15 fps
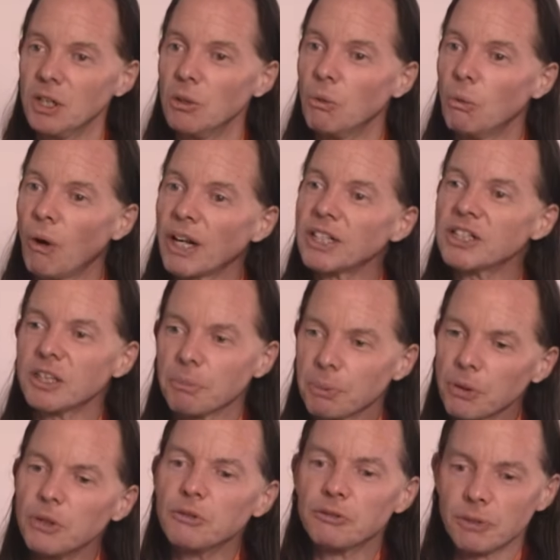what is the
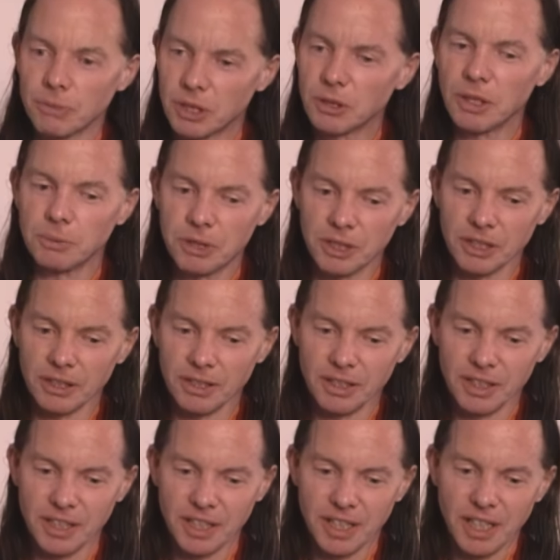proof from Scripture
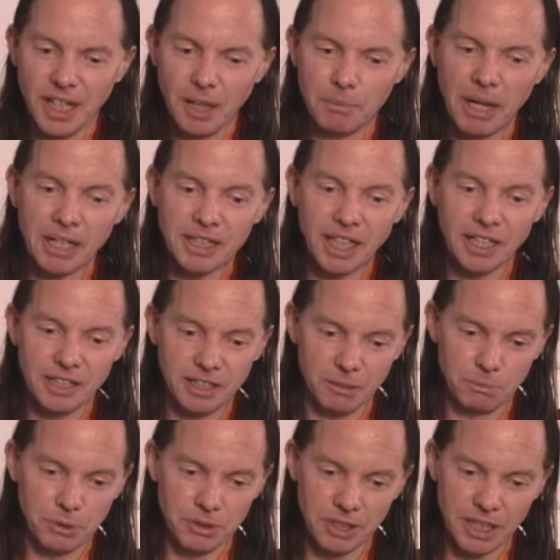about the idea
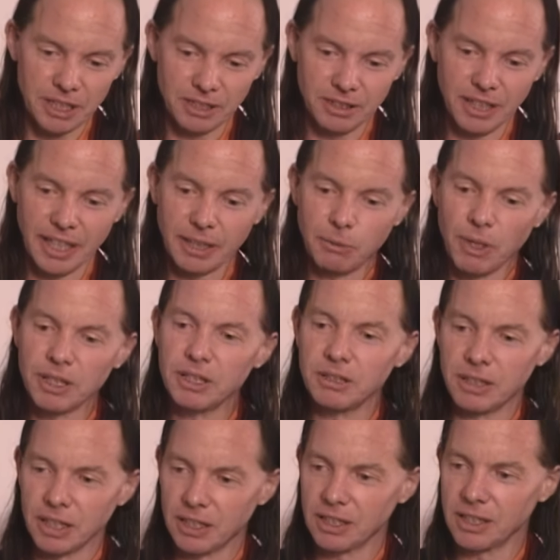of Buddha nature. Like, where do
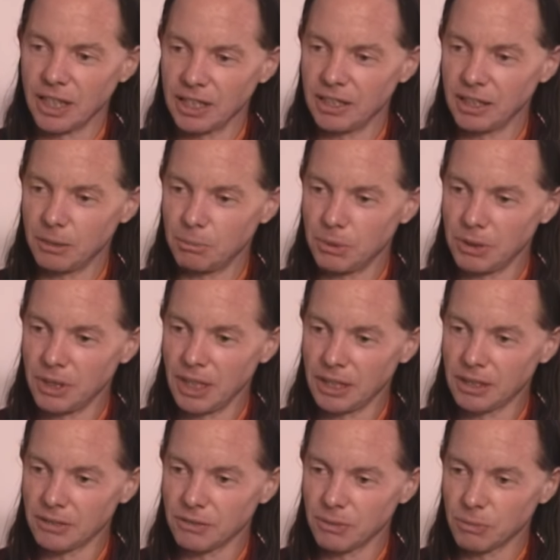you get this idea of Buddha
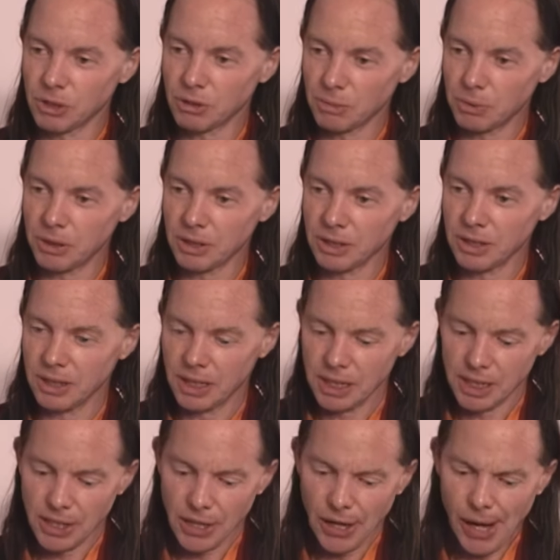nature from scripture?
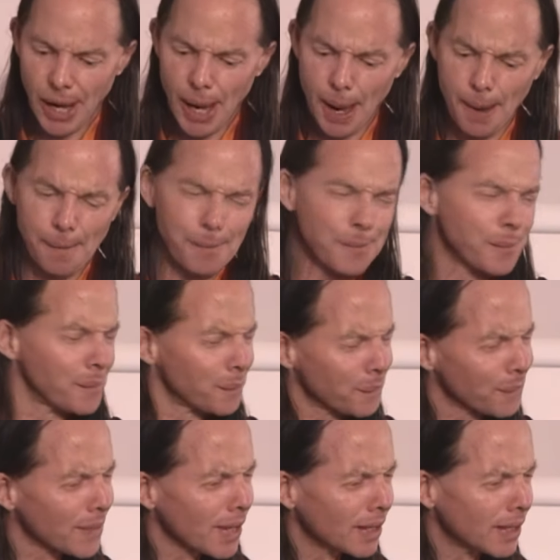Um,
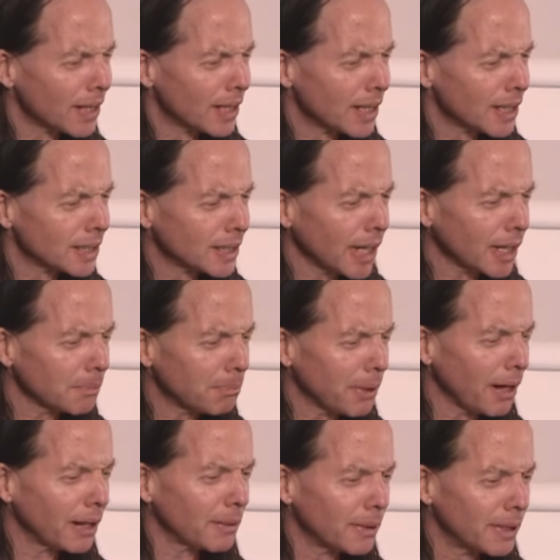second
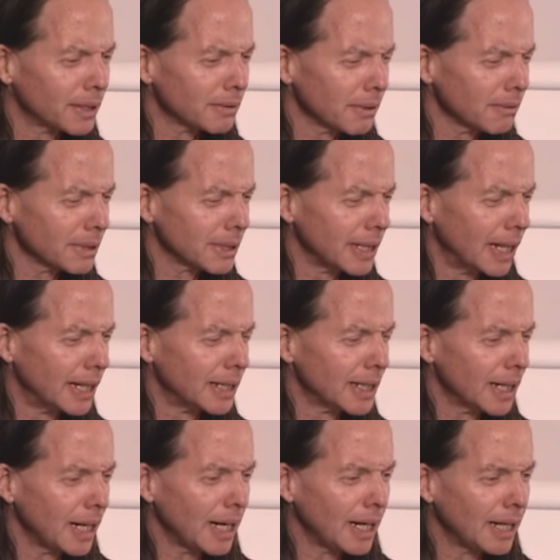part was, what was that?
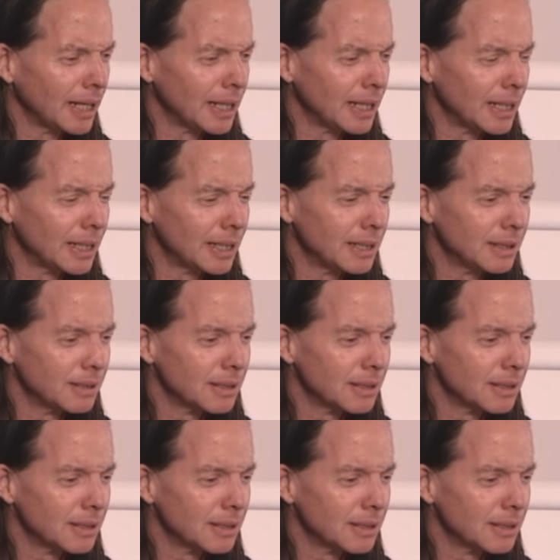Uh,